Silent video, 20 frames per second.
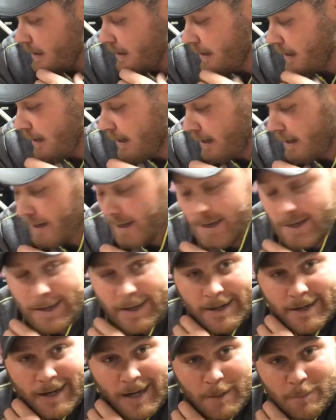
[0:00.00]

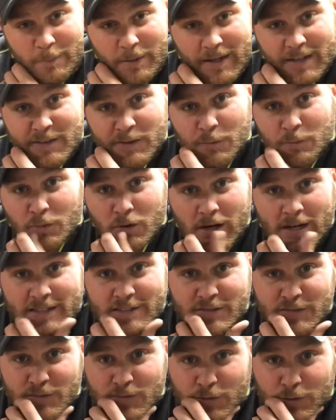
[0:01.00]
And I paid the
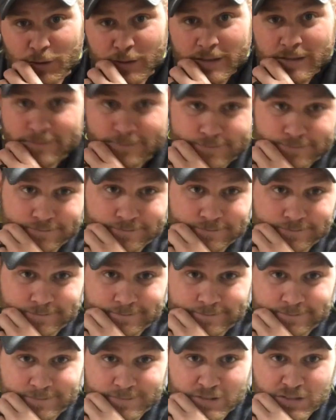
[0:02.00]
price for it.
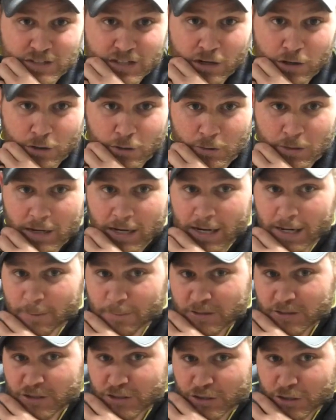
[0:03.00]
So
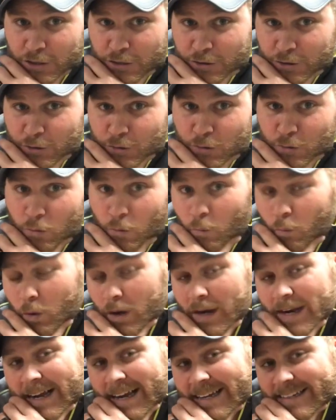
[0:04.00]
I'm going to show you
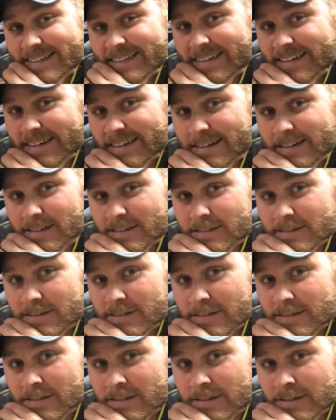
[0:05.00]
what I did,
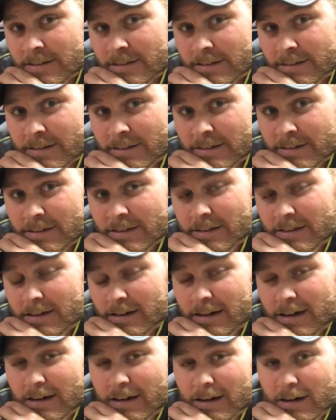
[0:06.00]

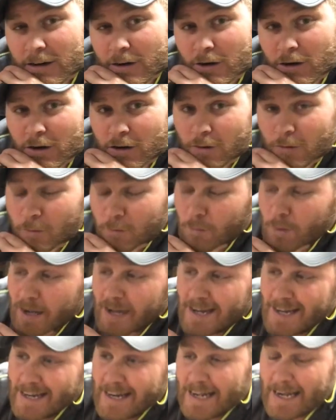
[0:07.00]

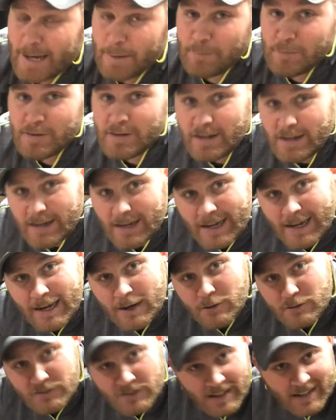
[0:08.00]
why it happened, and
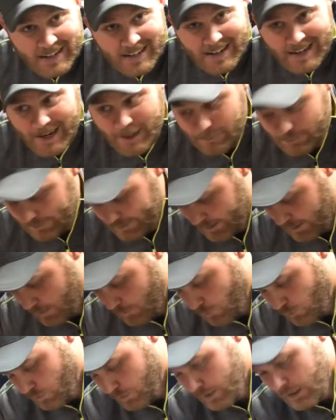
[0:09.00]
how it's not going to happen
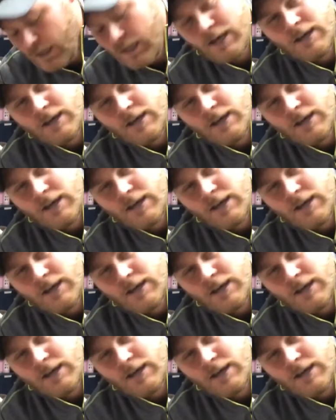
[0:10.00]
anymore.